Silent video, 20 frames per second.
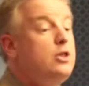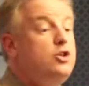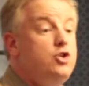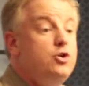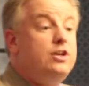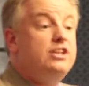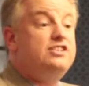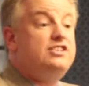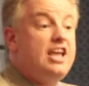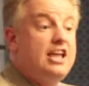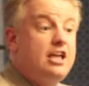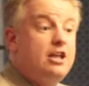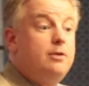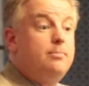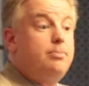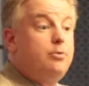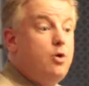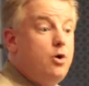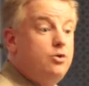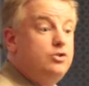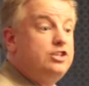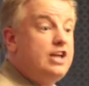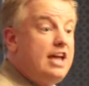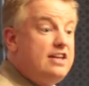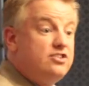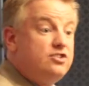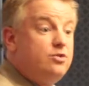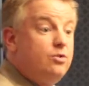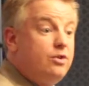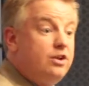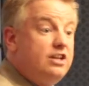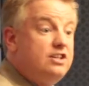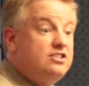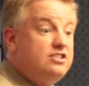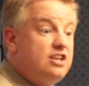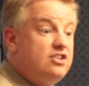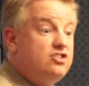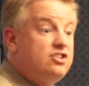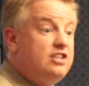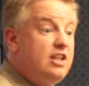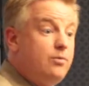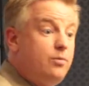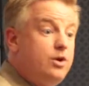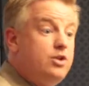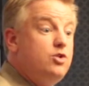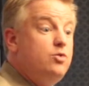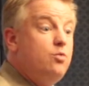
you can take an approach as an organization that what